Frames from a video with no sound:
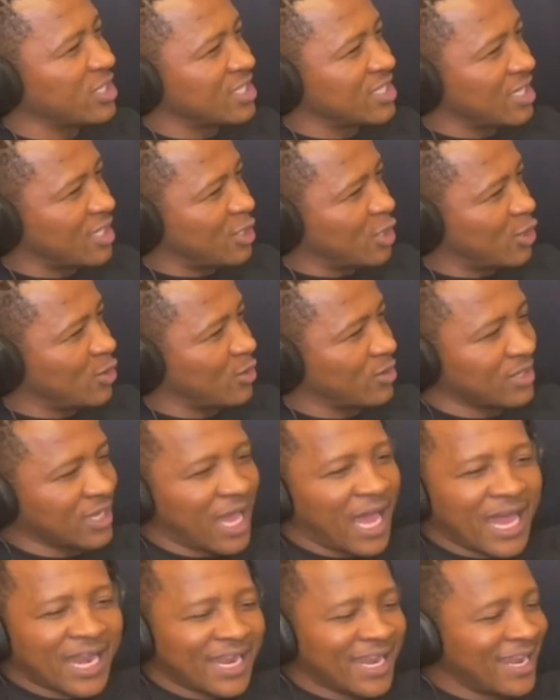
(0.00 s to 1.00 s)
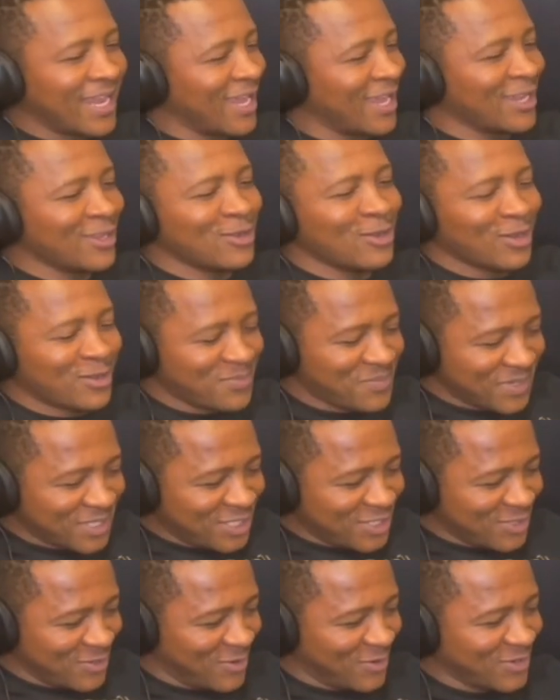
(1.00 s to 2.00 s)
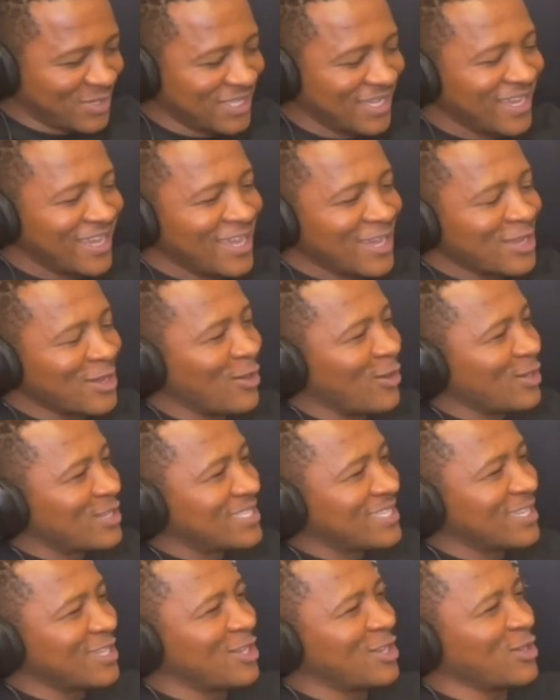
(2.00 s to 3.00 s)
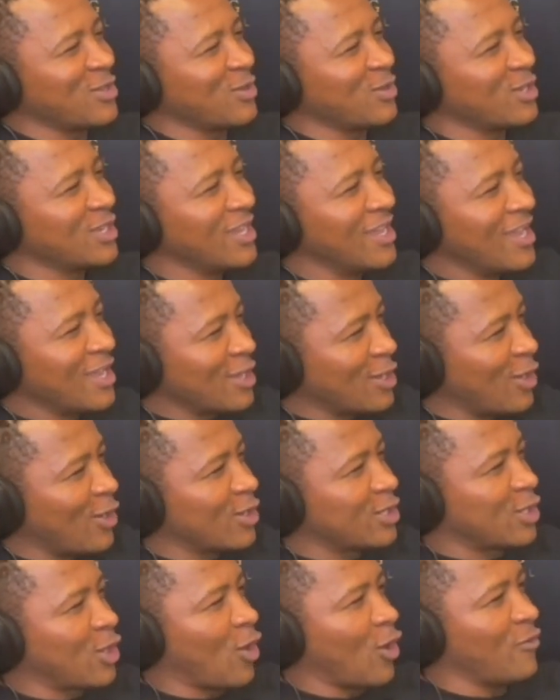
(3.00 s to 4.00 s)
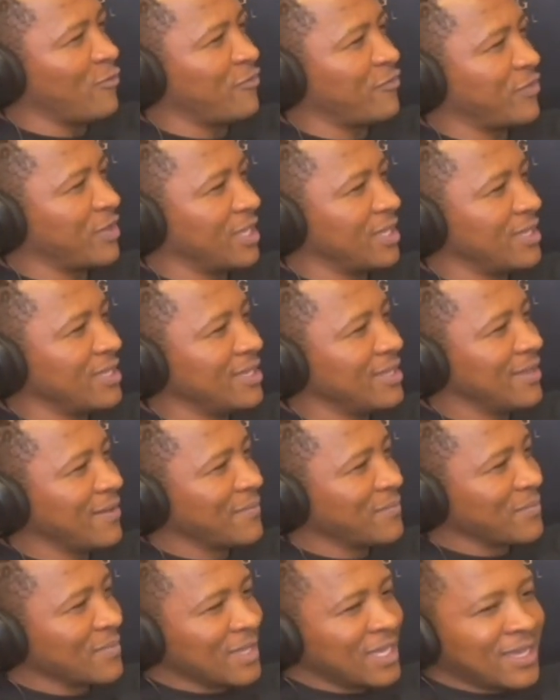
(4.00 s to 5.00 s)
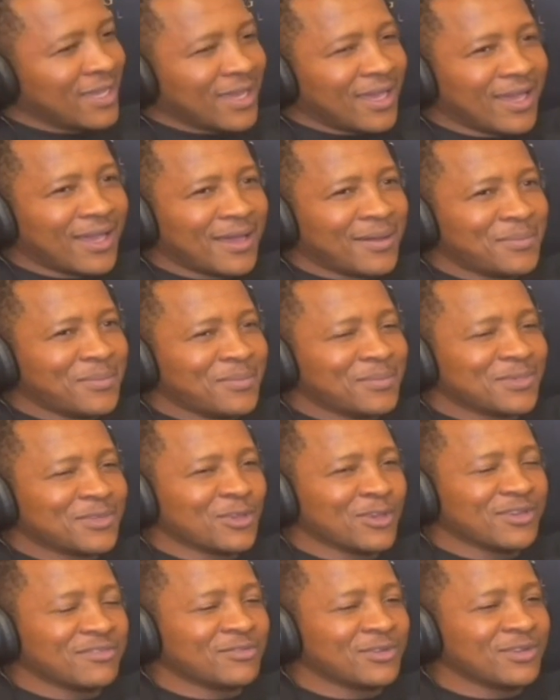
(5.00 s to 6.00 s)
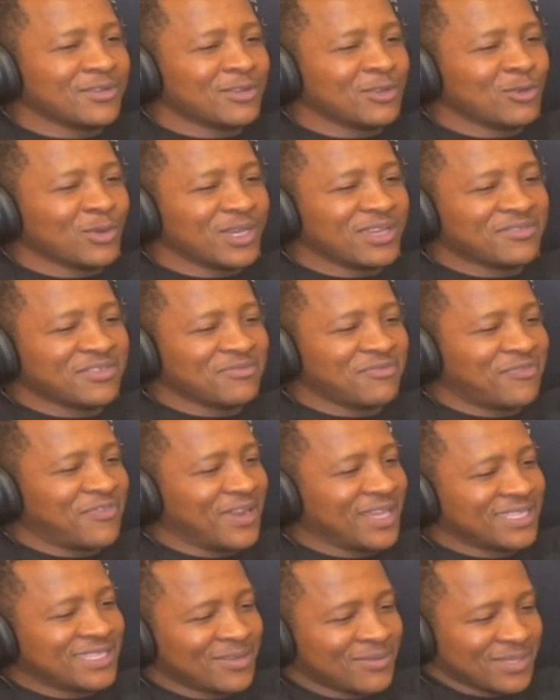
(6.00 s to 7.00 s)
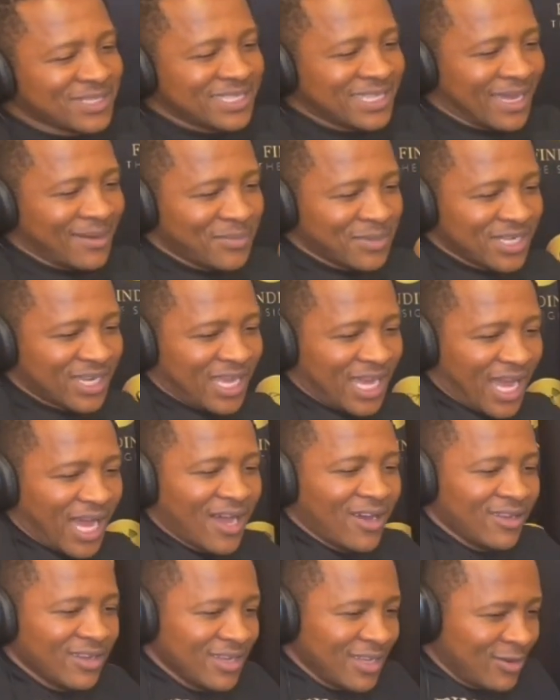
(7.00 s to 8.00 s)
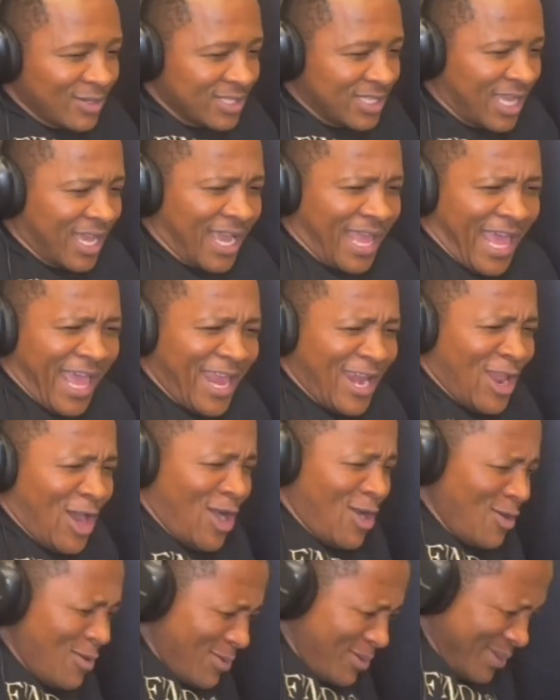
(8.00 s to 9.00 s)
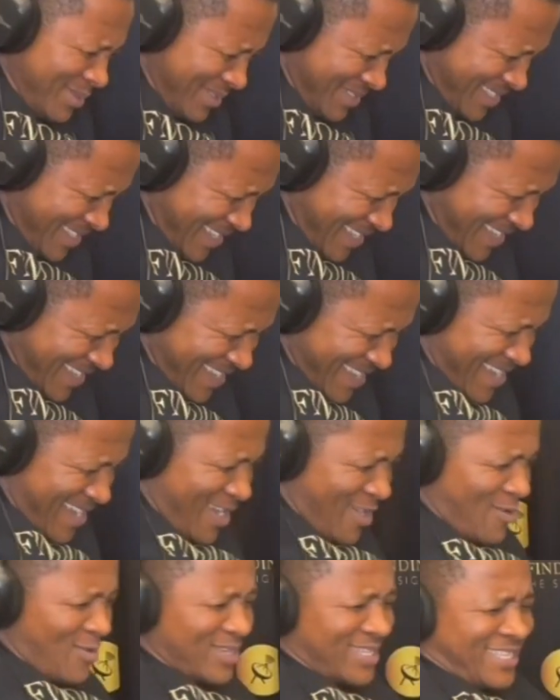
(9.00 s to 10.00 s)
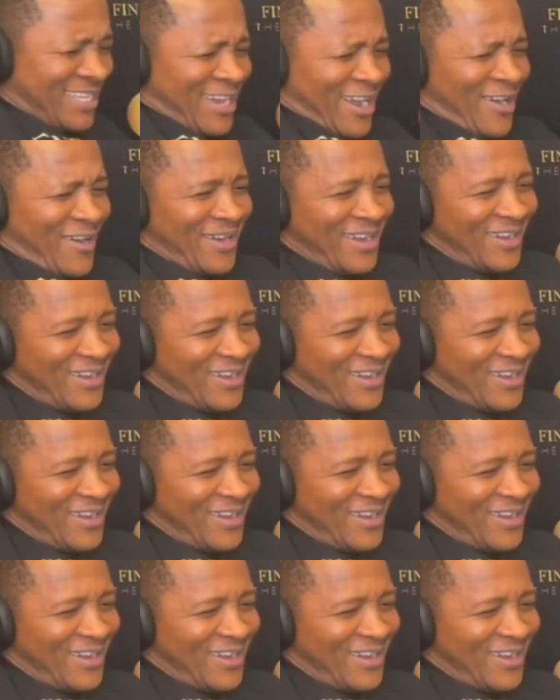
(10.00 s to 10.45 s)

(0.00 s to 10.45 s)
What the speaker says: secure. Nah. You looked matured. You looked secured. You looked confident. You even flirting with Simon Cowell. I was like, hello, what's going